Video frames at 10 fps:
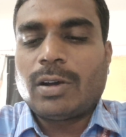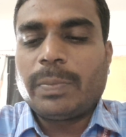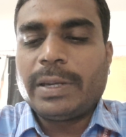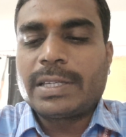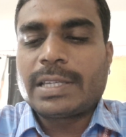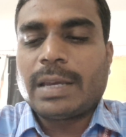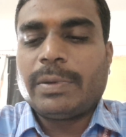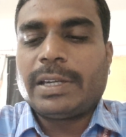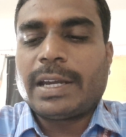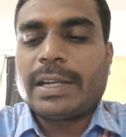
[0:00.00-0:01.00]
of its
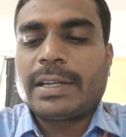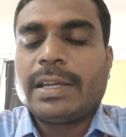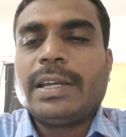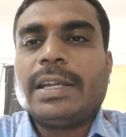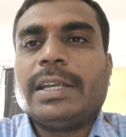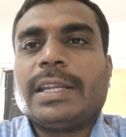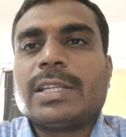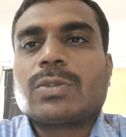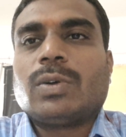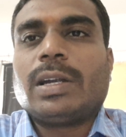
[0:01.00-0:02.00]
habitat, it
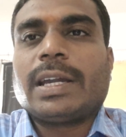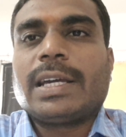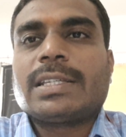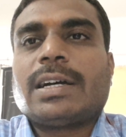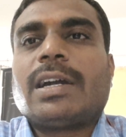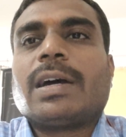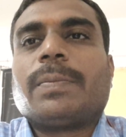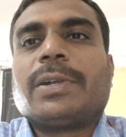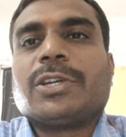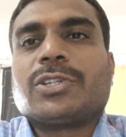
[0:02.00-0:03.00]
is called as
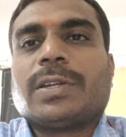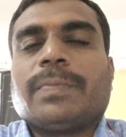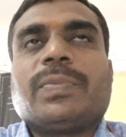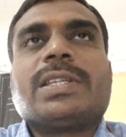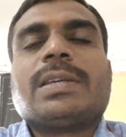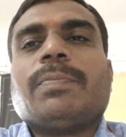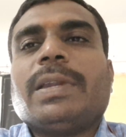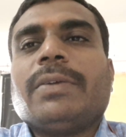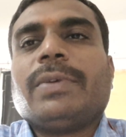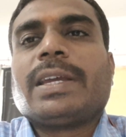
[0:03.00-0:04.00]
adaptation.
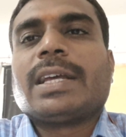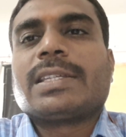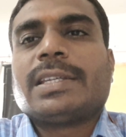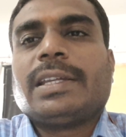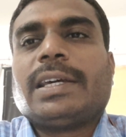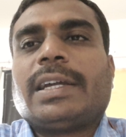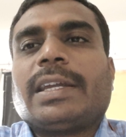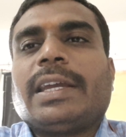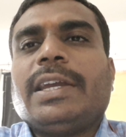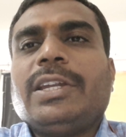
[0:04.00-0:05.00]
Simply we can say that
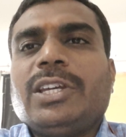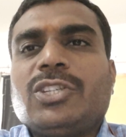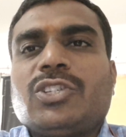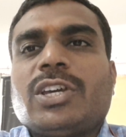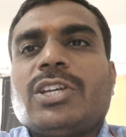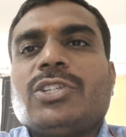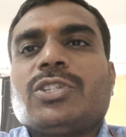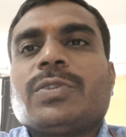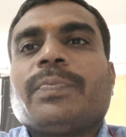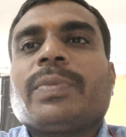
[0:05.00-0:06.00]
any
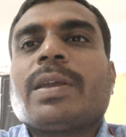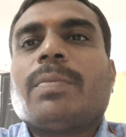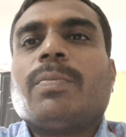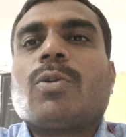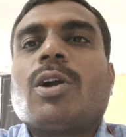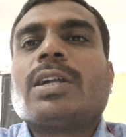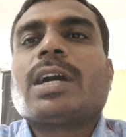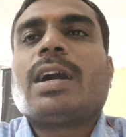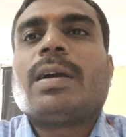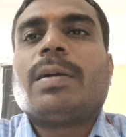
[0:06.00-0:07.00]
change brought
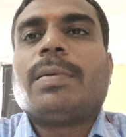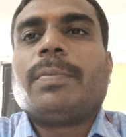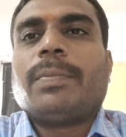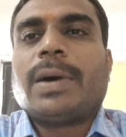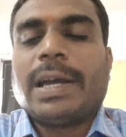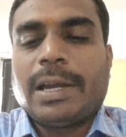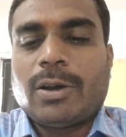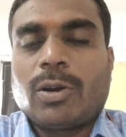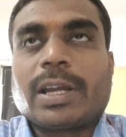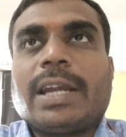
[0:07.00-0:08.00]
by
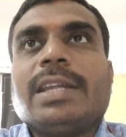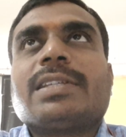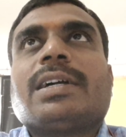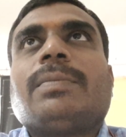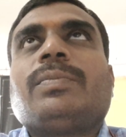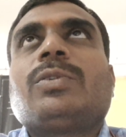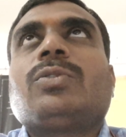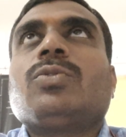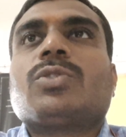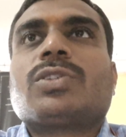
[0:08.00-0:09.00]
organism
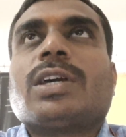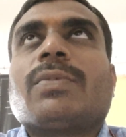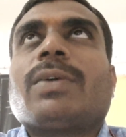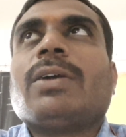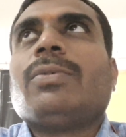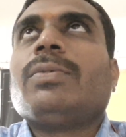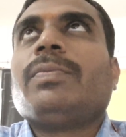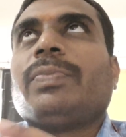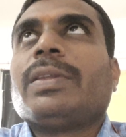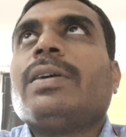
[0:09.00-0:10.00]
to survive
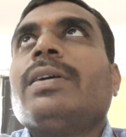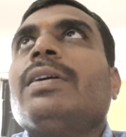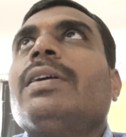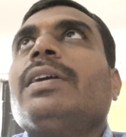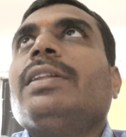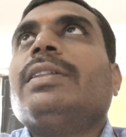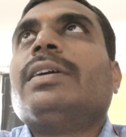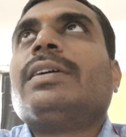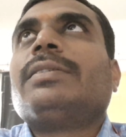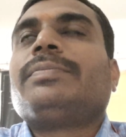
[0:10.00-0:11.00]
in
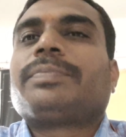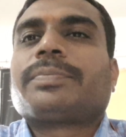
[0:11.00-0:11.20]
the